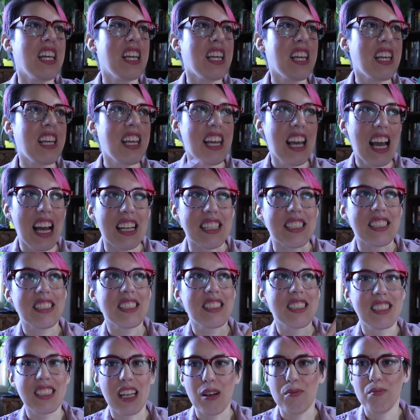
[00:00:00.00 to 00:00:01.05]
Yes,
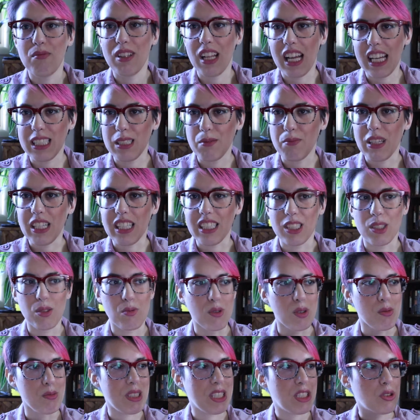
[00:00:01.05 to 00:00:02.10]
some lesbians
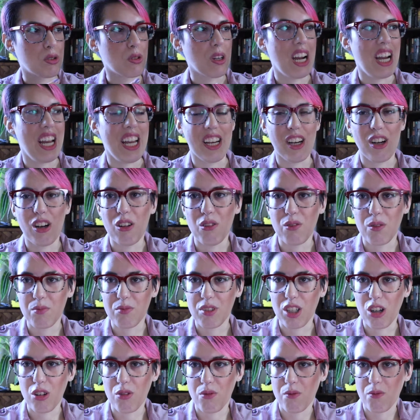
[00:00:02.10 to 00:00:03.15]
will be trying
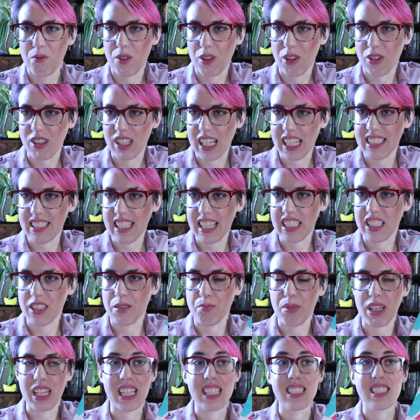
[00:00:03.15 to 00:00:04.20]
ovum-to-ovum
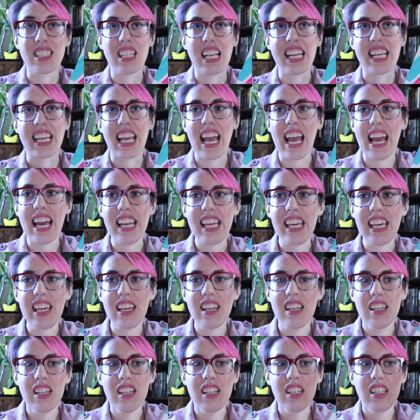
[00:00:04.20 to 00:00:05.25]
fertilization, because like
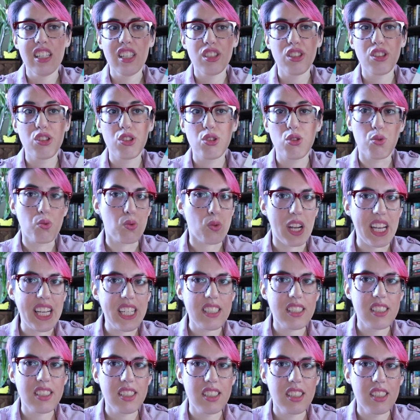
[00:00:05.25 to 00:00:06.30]
any
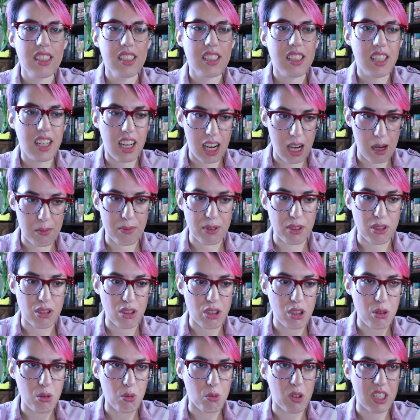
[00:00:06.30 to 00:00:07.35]
straight
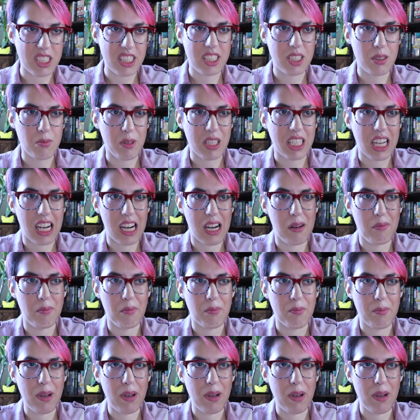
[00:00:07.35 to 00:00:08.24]
couple who wants to become